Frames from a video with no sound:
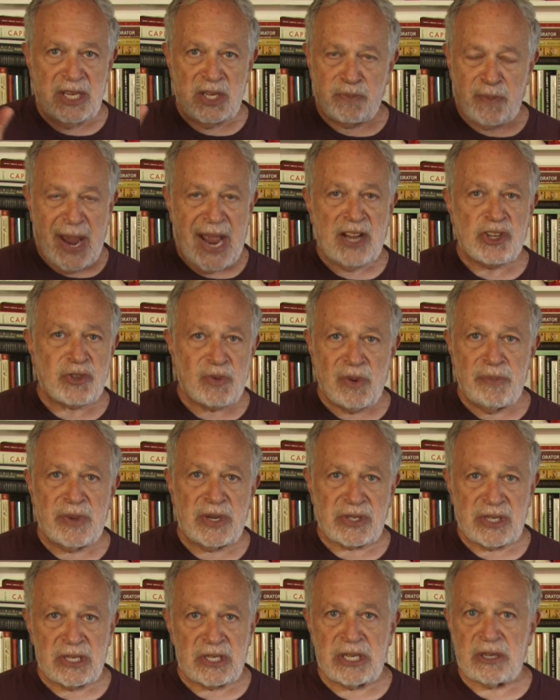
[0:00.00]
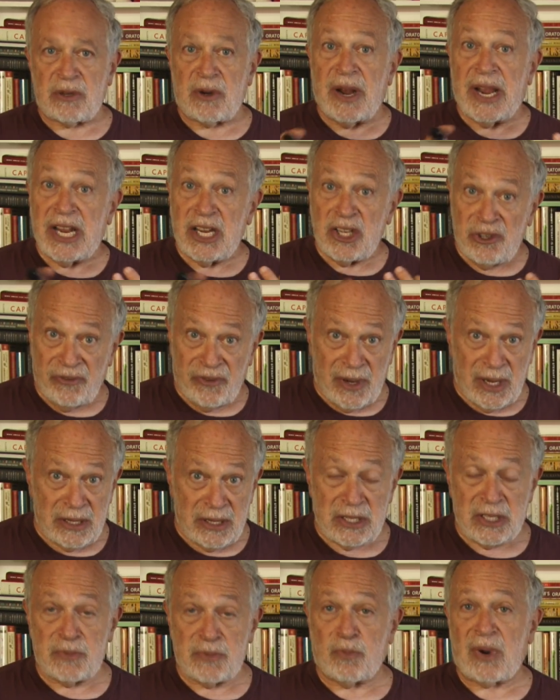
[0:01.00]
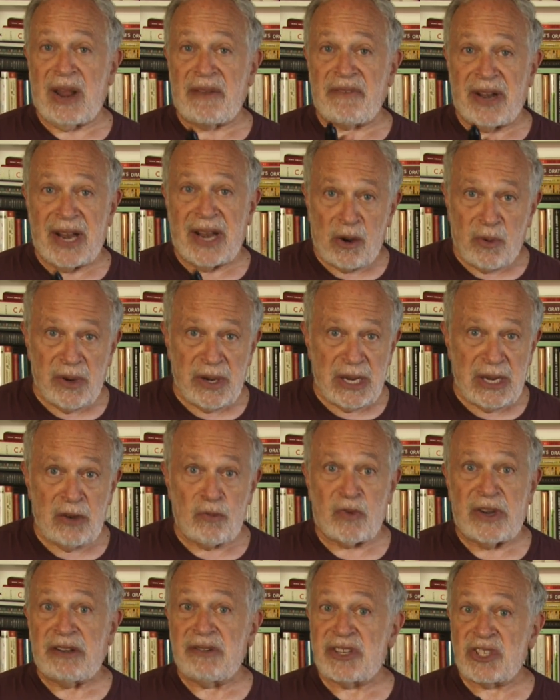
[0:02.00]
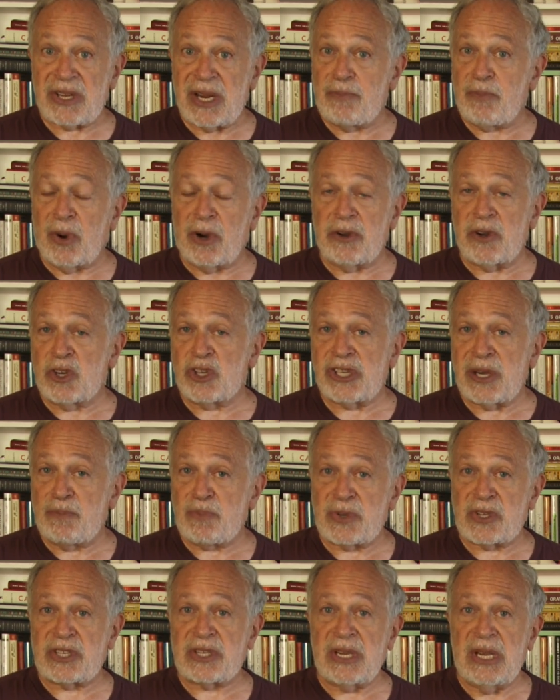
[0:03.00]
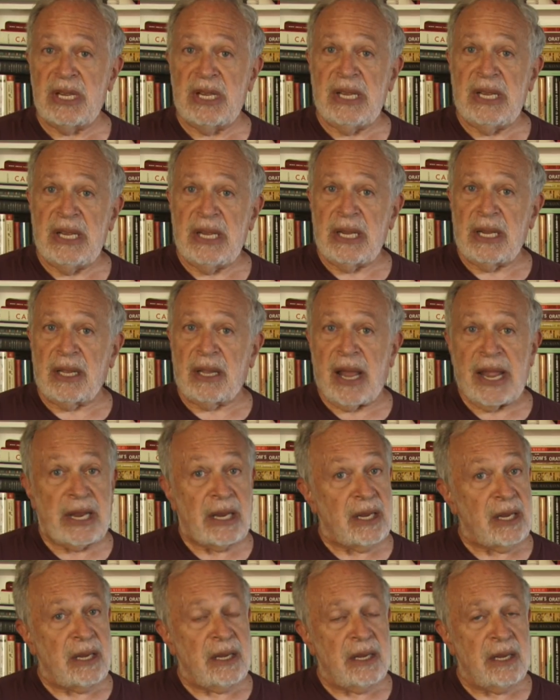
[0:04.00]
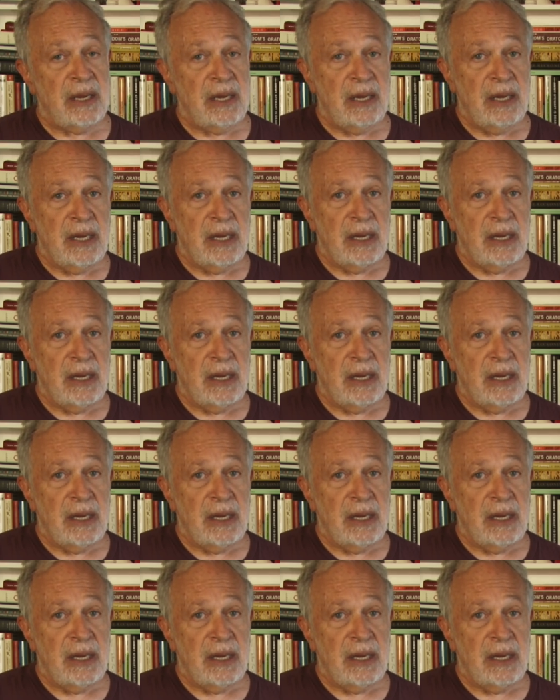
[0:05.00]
These pass-through businesses are hedge funds, private equity, real estate partnerships like